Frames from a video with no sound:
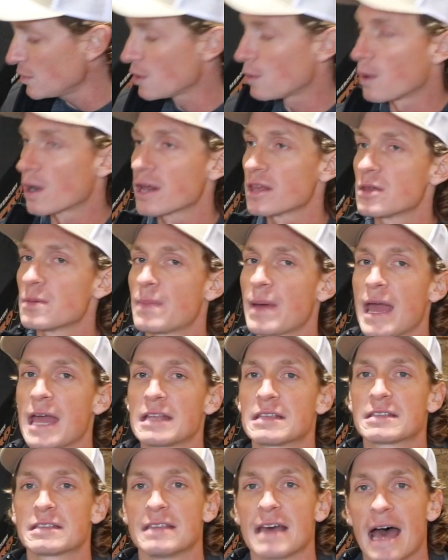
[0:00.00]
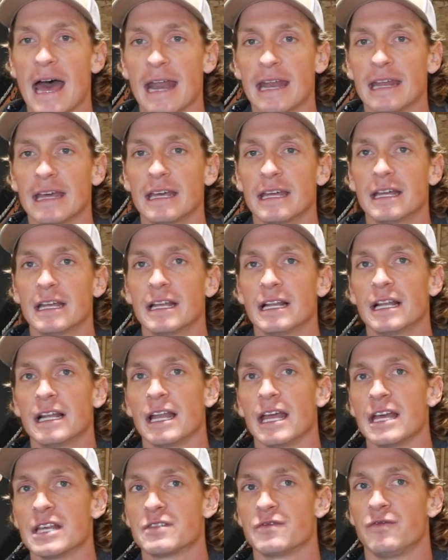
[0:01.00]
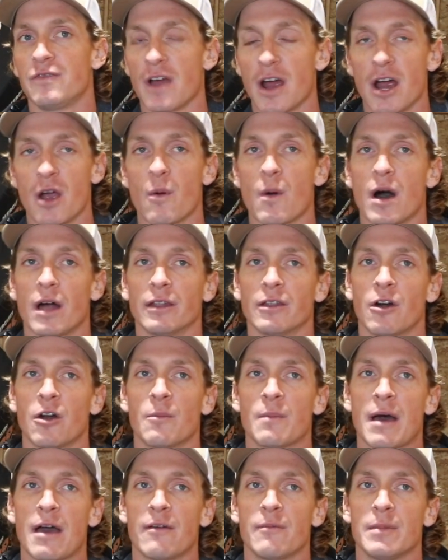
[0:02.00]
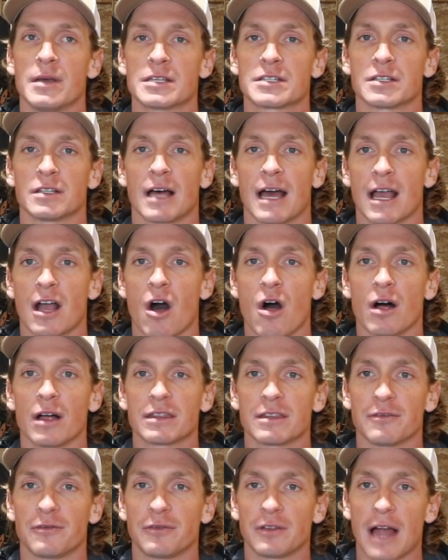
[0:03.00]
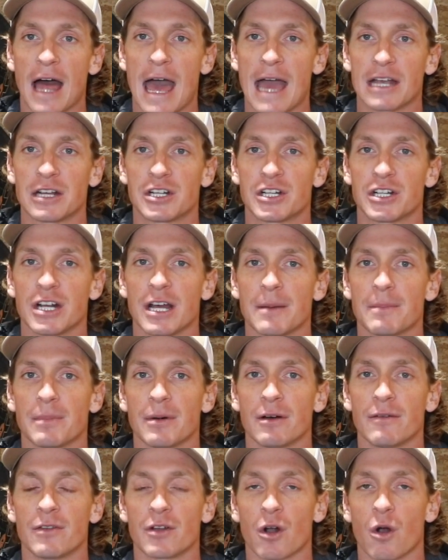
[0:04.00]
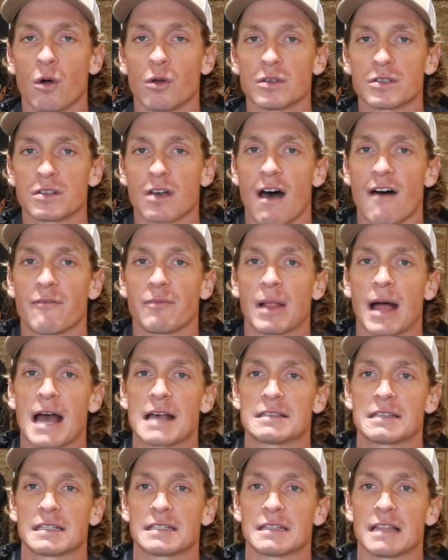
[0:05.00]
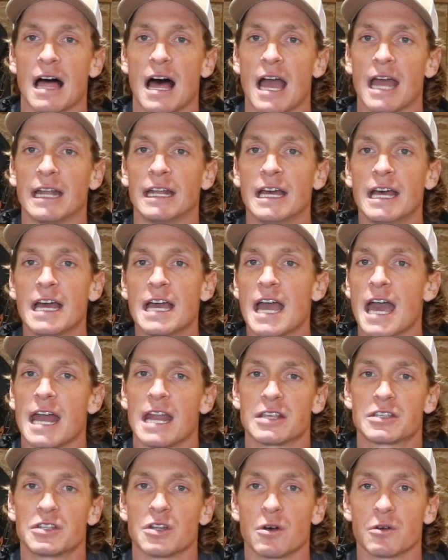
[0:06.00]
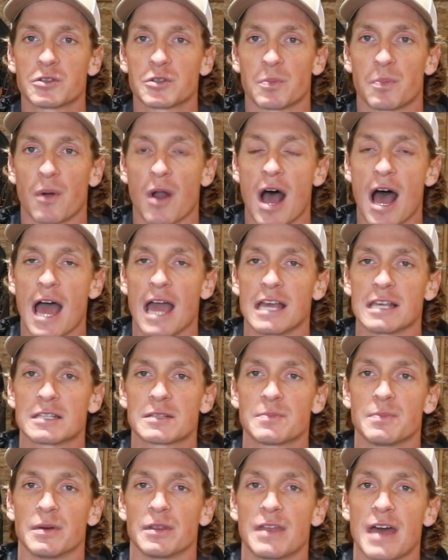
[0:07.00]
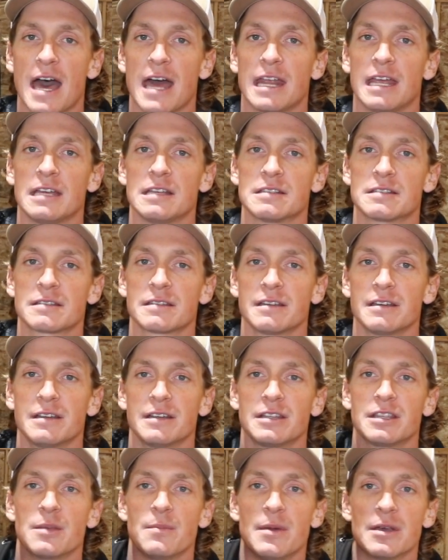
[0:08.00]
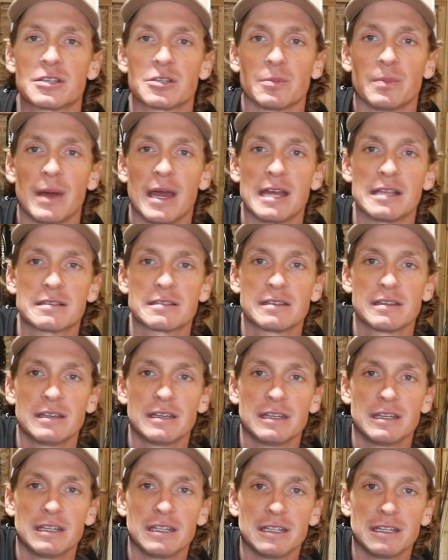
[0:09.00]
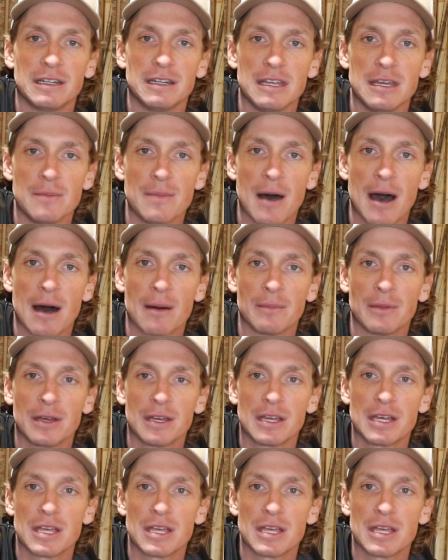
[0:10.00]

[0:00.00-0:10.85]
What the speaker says: One of the baits that is very well known by Missile, I call it the flagship of their whole soft plastics line, and it's no surprise, but that is the Missile Baits D-Bomb.